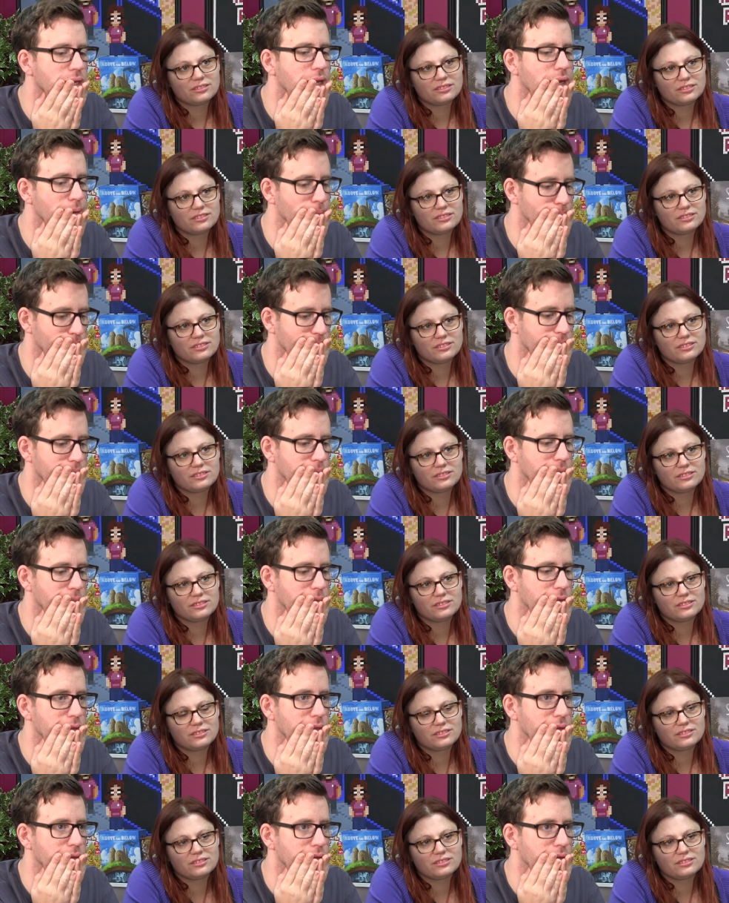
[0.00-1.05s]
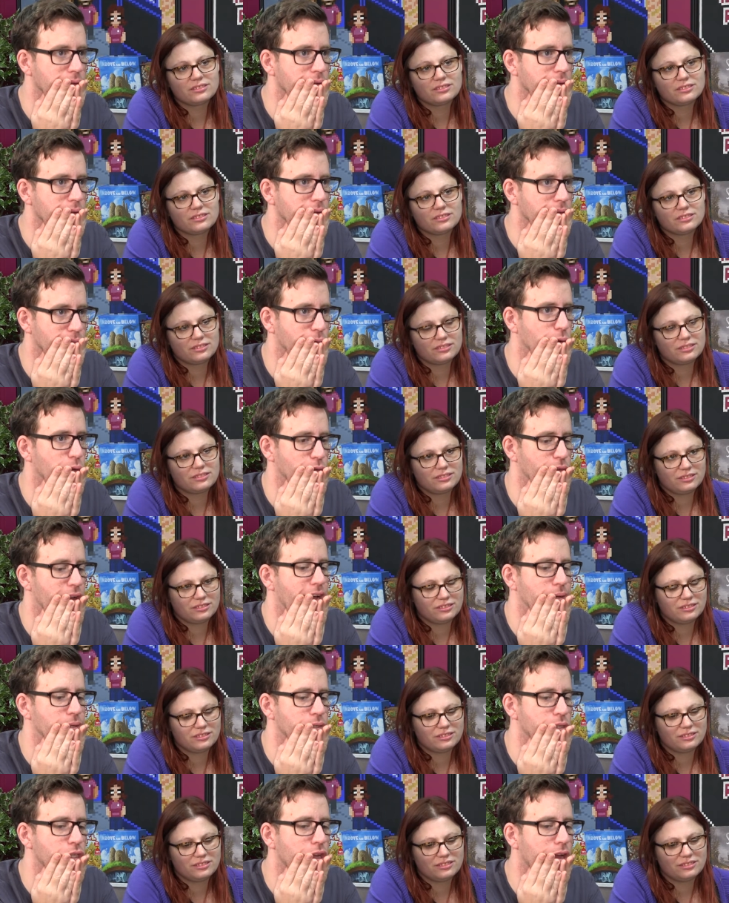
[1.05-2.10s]
Speaker 1: Yep. So that's 4,000.
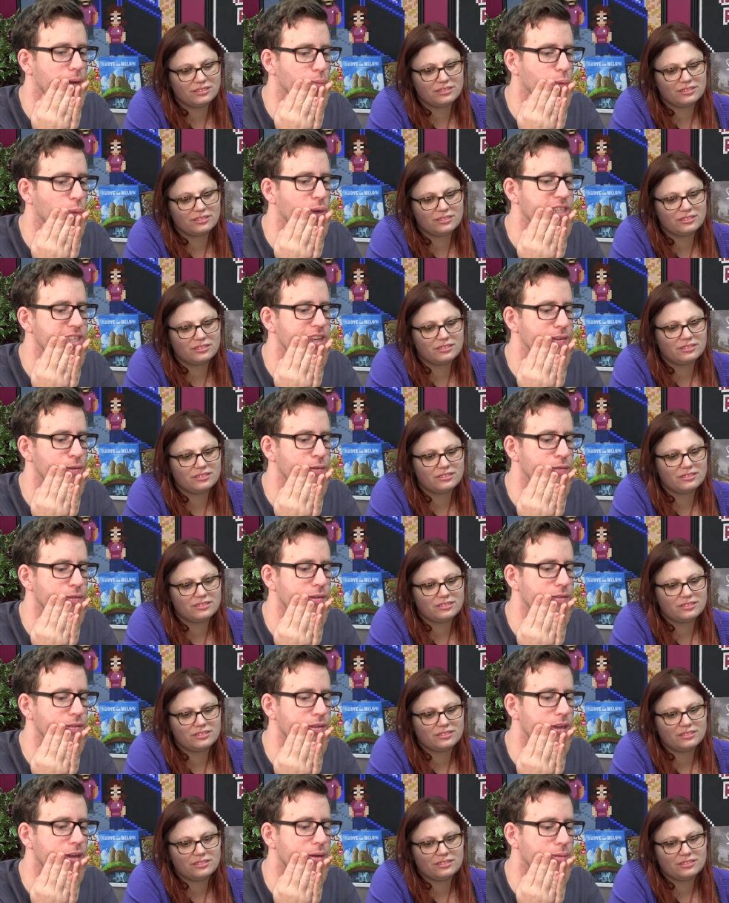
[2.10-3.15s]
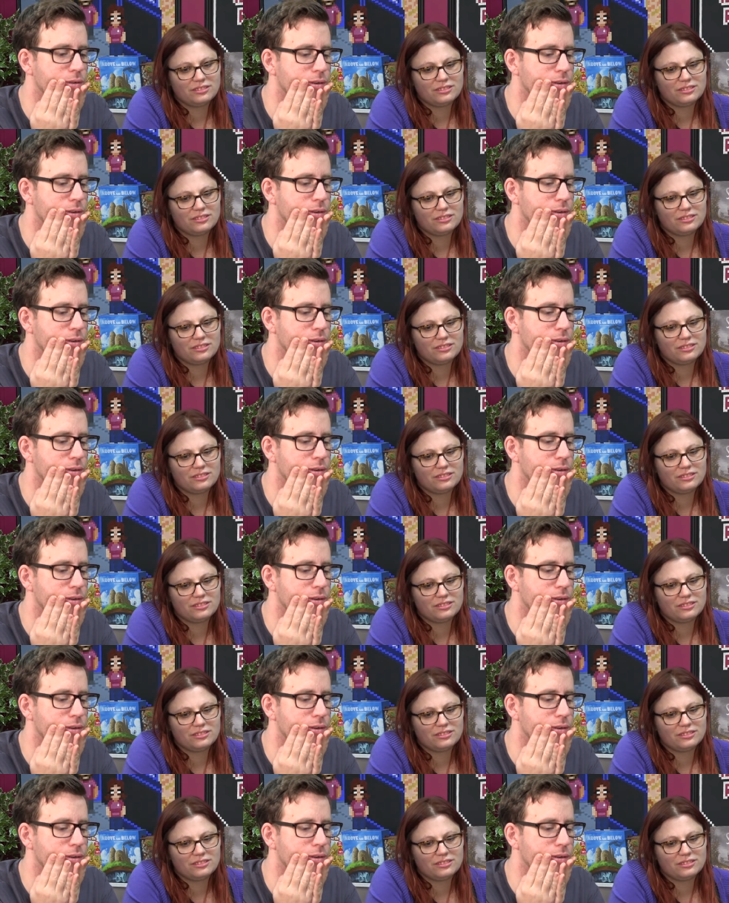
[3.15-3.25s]
4,000, yep. Where's the other 50 come